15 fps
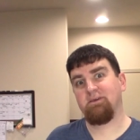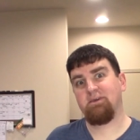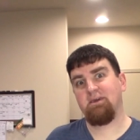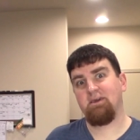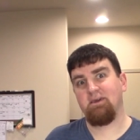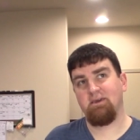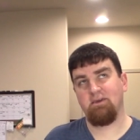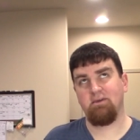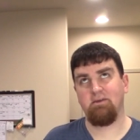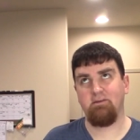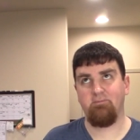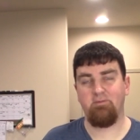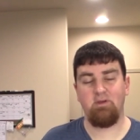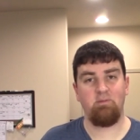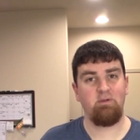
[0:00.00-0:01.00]
the keg,
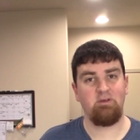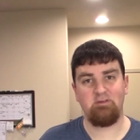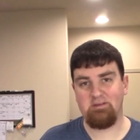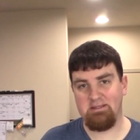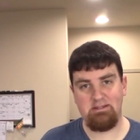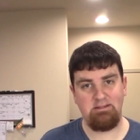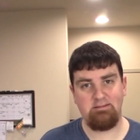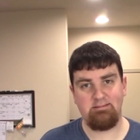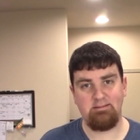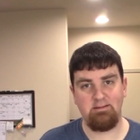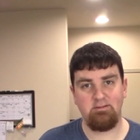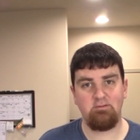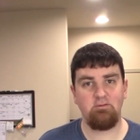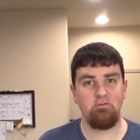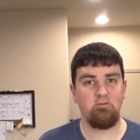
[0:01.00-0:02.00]
if that makes any
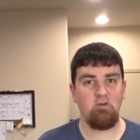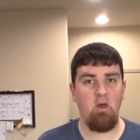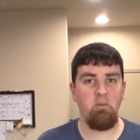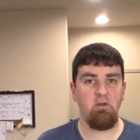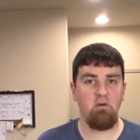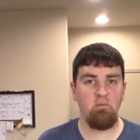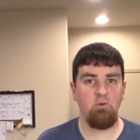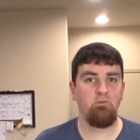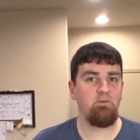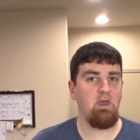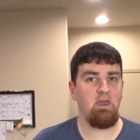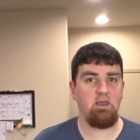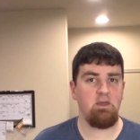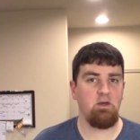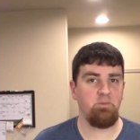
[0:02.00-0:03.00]
sense. You saw me remove
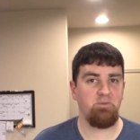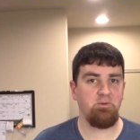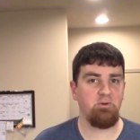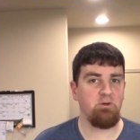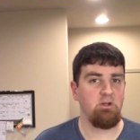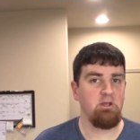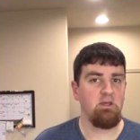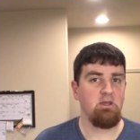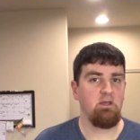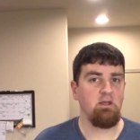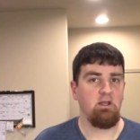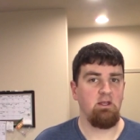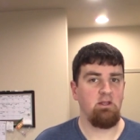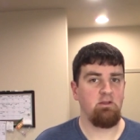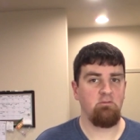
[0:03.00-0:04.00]
that coupler
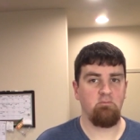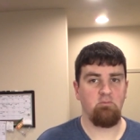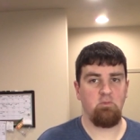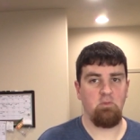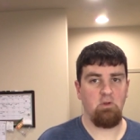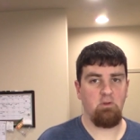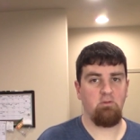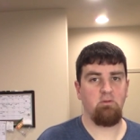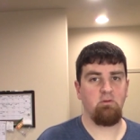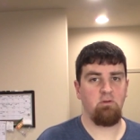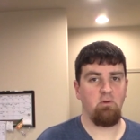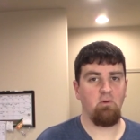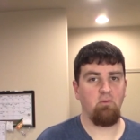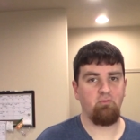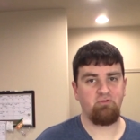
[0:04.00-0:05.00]
and
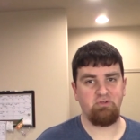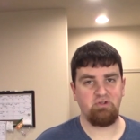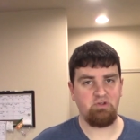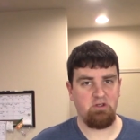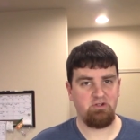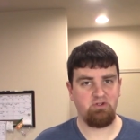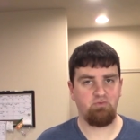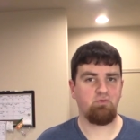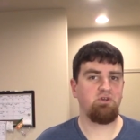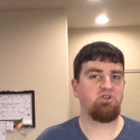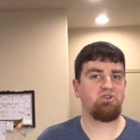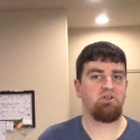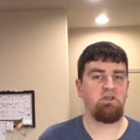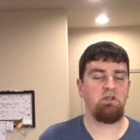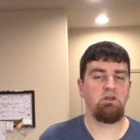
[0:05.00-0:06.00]
you know, just I just
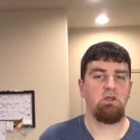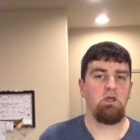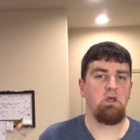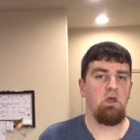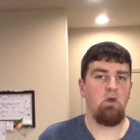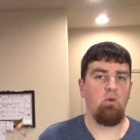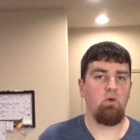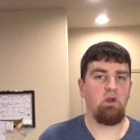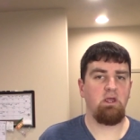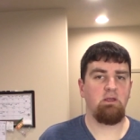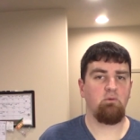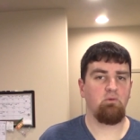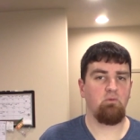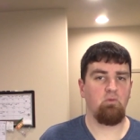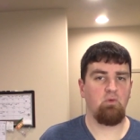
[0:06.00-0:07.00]
reached in. What
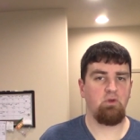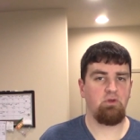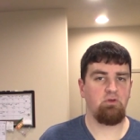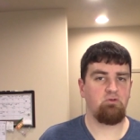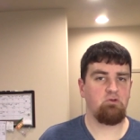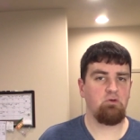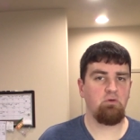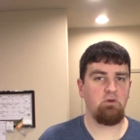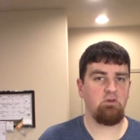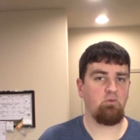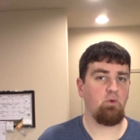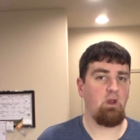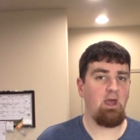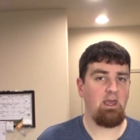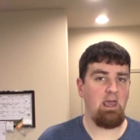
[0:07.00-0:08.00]
I what you do
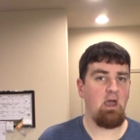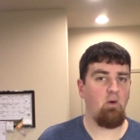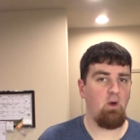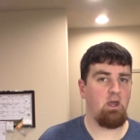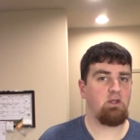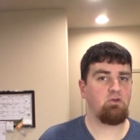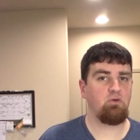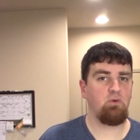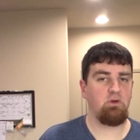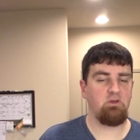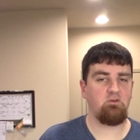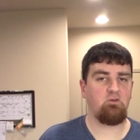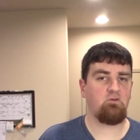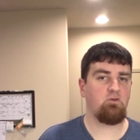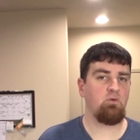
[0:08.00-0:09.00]
is what I how I do it
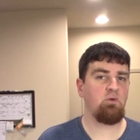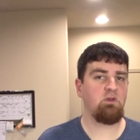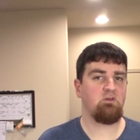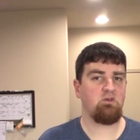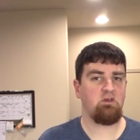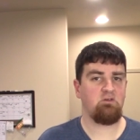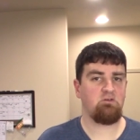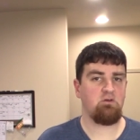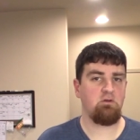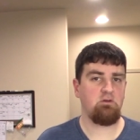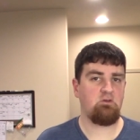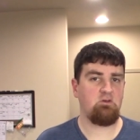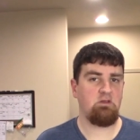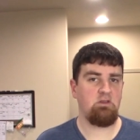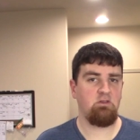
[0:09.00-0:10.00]
as soon as I
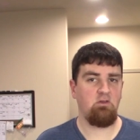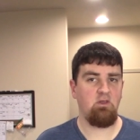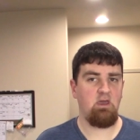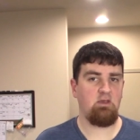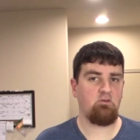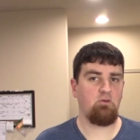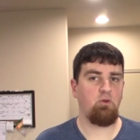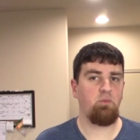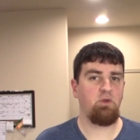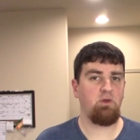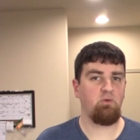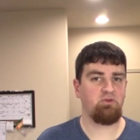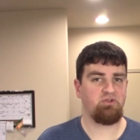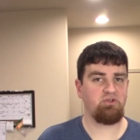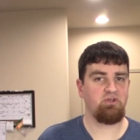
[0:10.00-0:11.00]
start seeing the last little
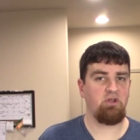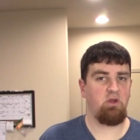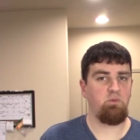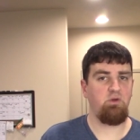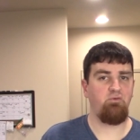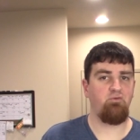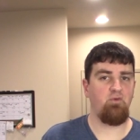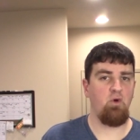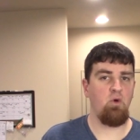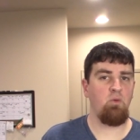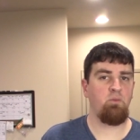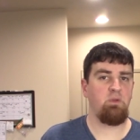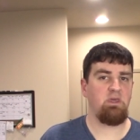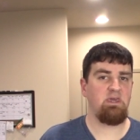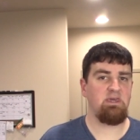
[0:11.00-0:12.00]
bit, which is going to be
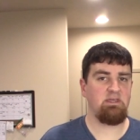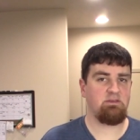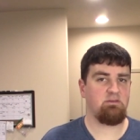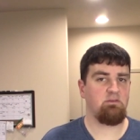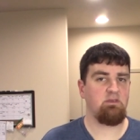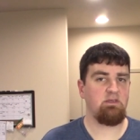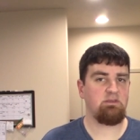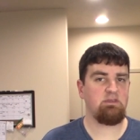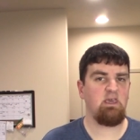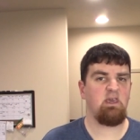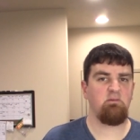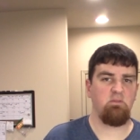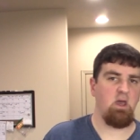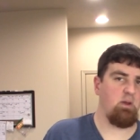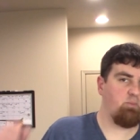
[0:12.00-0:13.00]
foam, hit hit
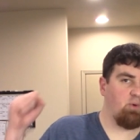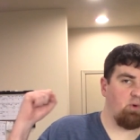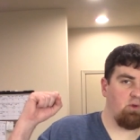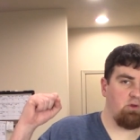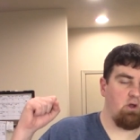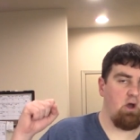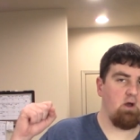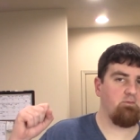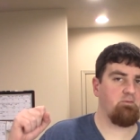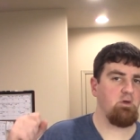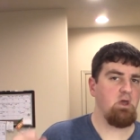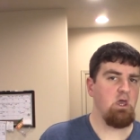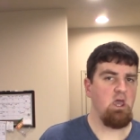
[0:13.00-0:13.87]
that, I pull it off,